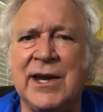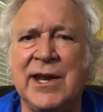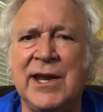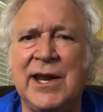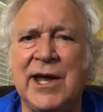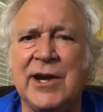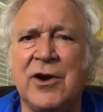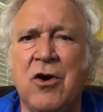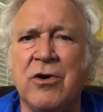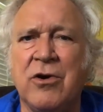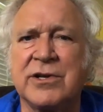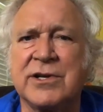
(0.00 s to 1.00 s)
And he had a
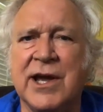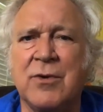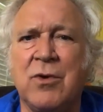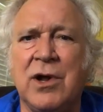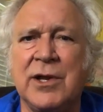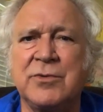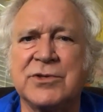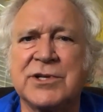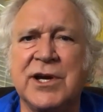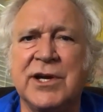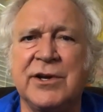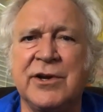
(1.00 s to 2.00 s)
heart attack while he was
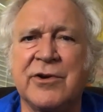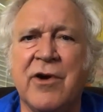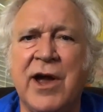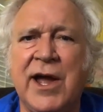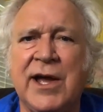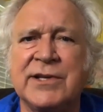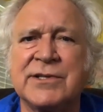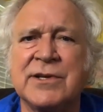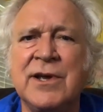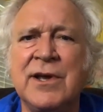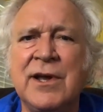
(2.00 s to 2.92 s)
cutting their grass